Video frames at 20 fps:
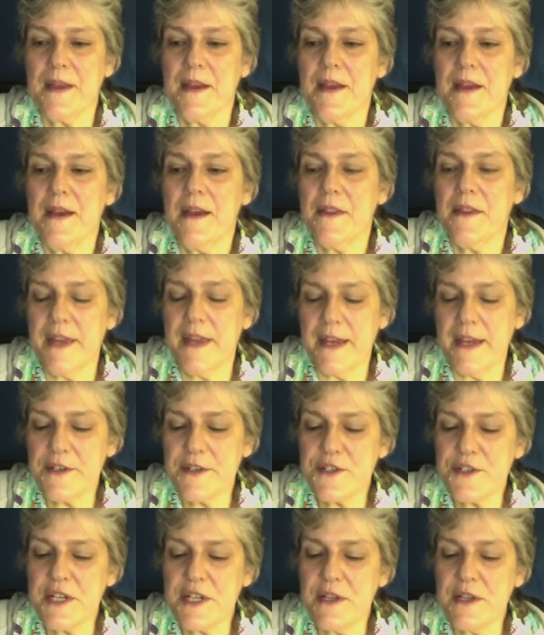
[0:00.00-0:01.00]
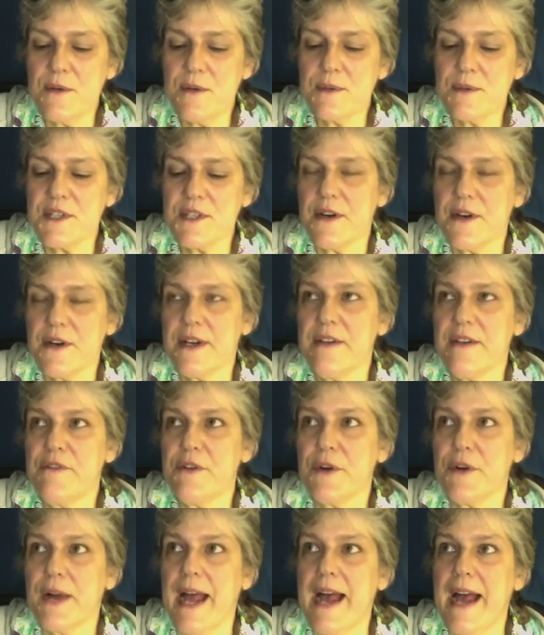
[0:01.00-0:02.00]
The energy loans are if
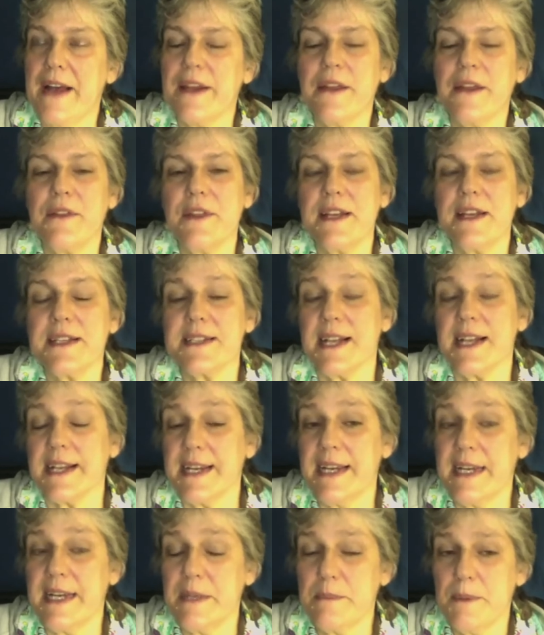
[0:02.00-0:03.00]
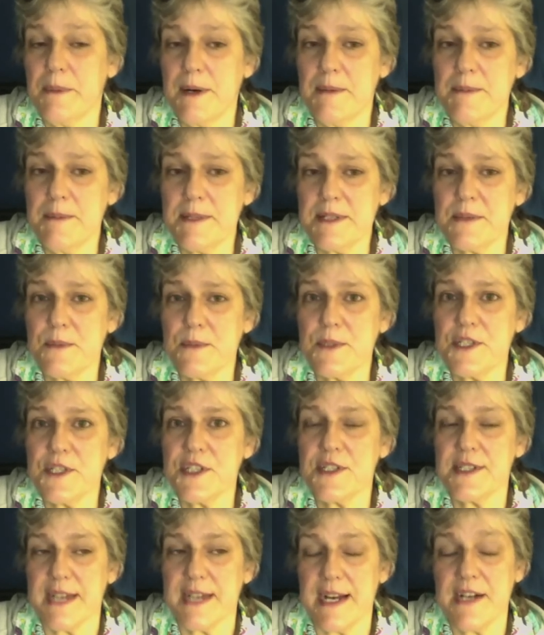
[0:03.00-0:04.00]
you're adding things like heat pumps, which
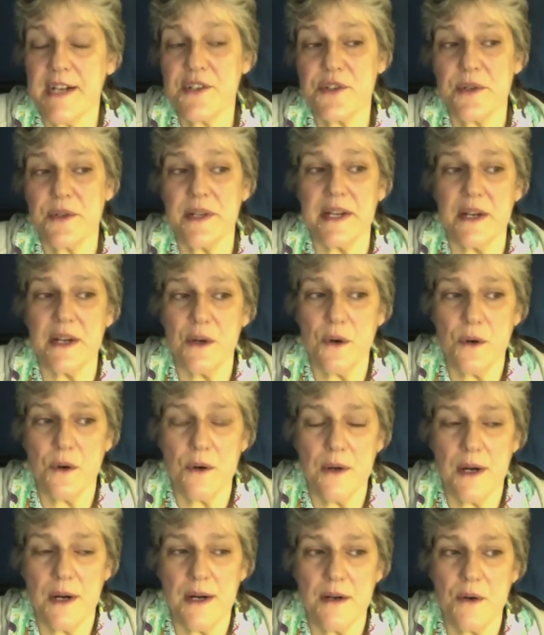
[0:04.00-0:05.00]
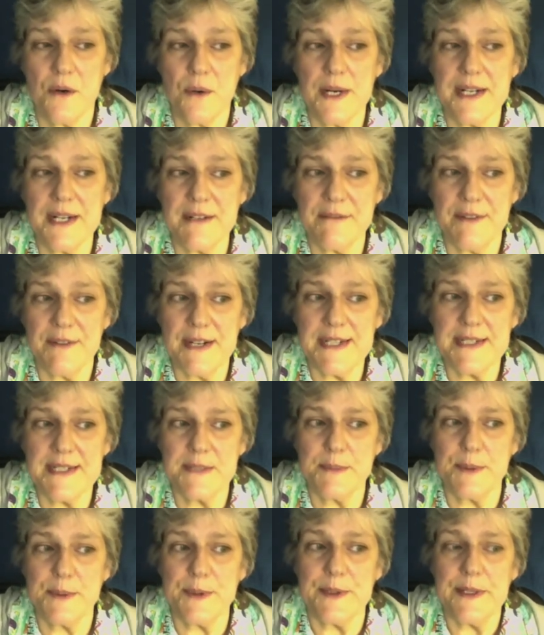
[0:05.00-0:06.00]
is actually uh, quite
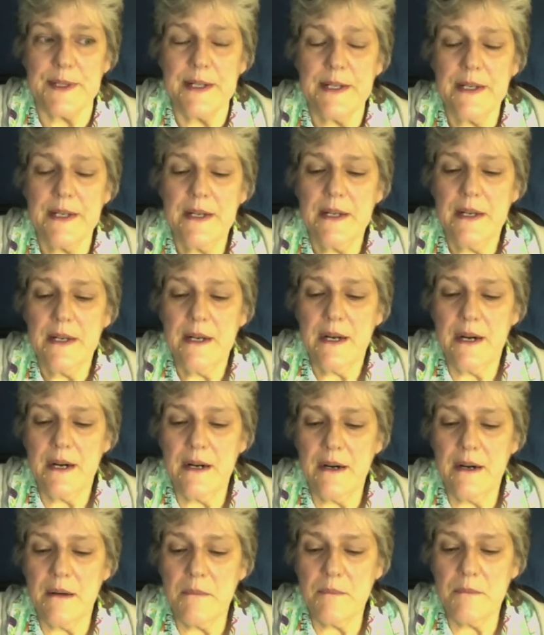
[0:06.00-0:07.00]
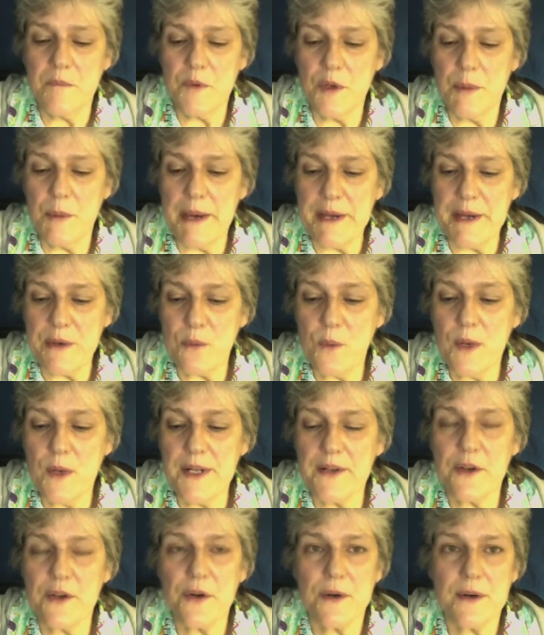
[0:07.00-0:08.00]
advisable um, no matter what
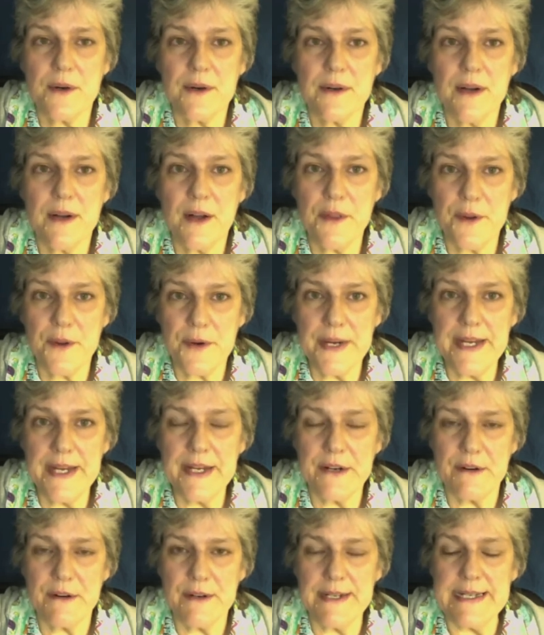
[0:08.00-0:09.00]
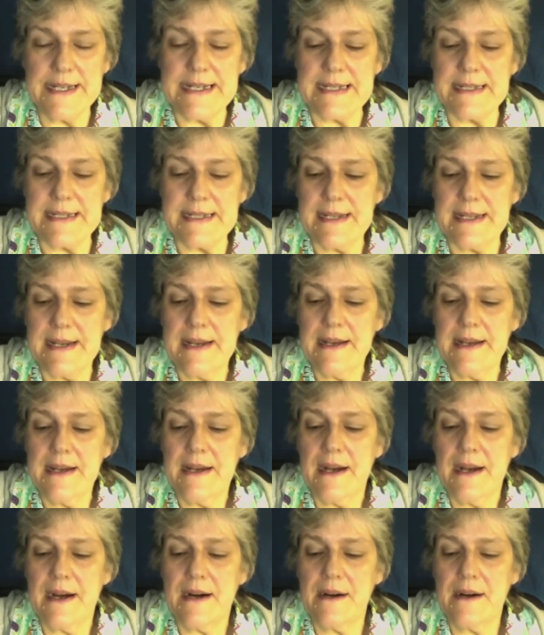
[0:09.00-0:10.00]
your other heater is.
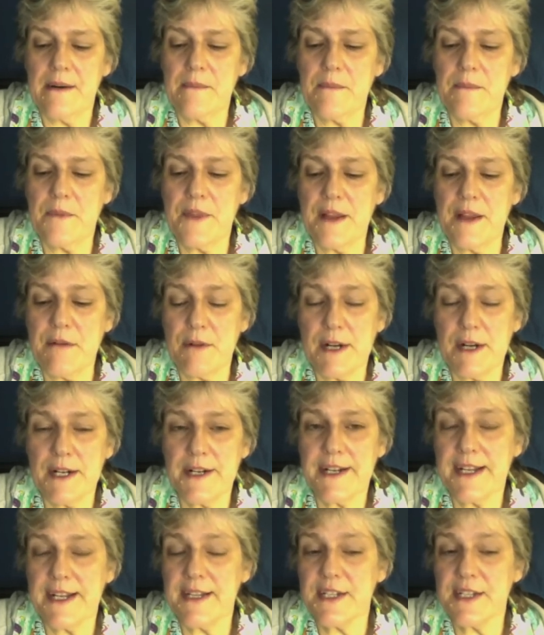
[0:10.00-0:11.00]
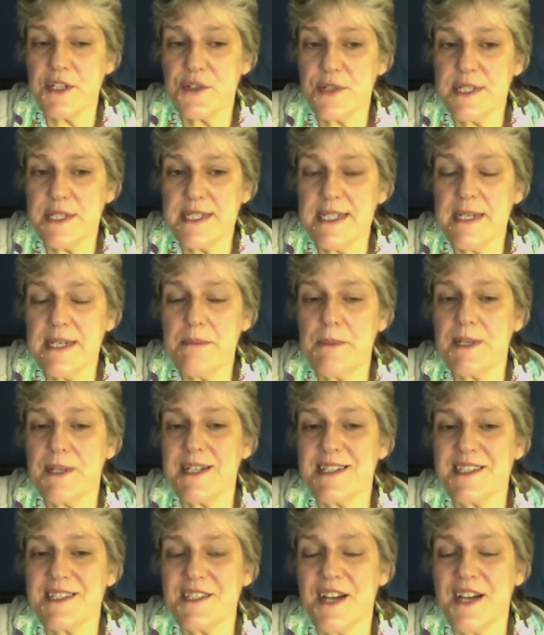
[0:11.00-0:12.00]
Um, they run on electricity, but
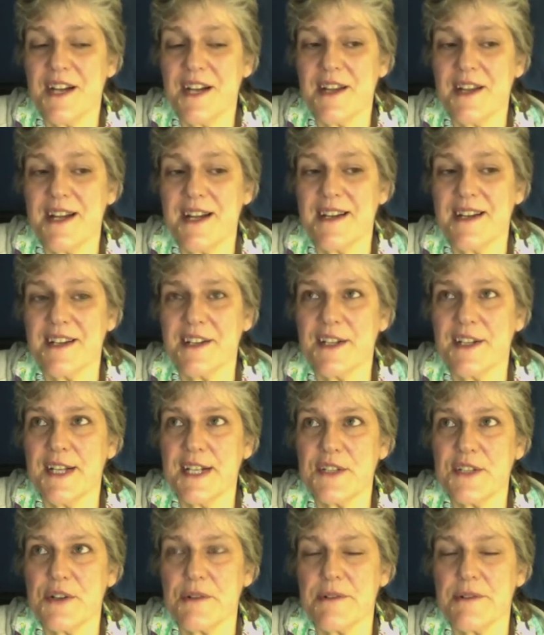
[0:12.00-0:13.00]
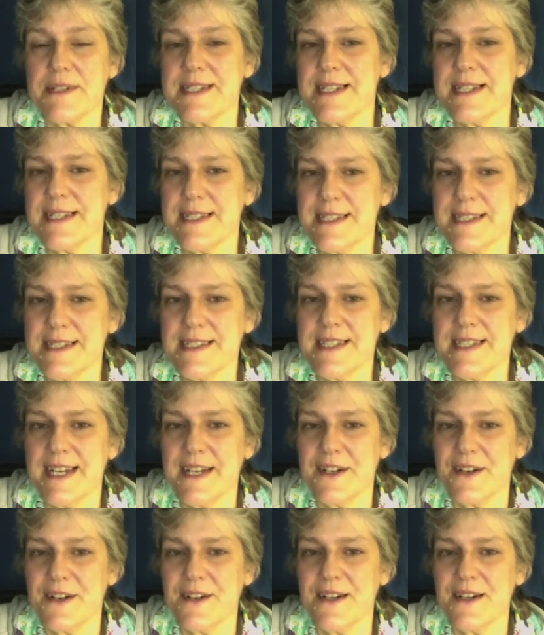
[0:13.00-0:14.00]
it's not like an electric resistance
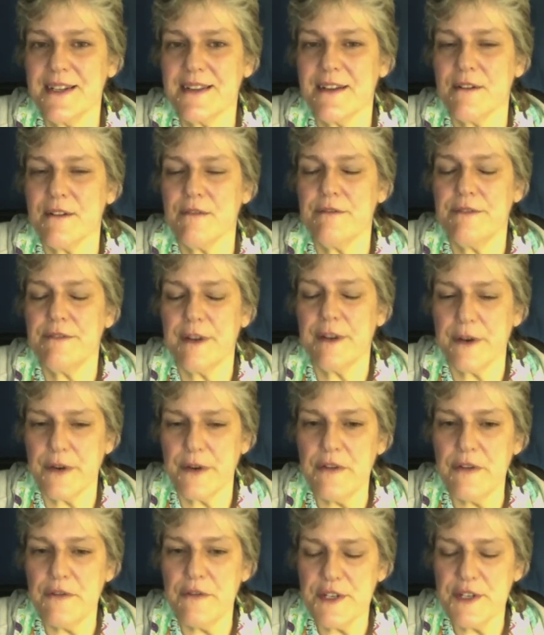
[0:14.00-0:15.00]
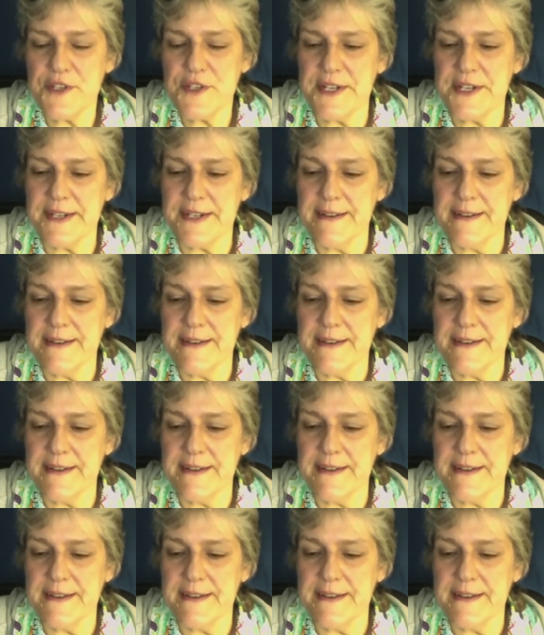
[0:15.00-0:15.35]
heater. They're very efficient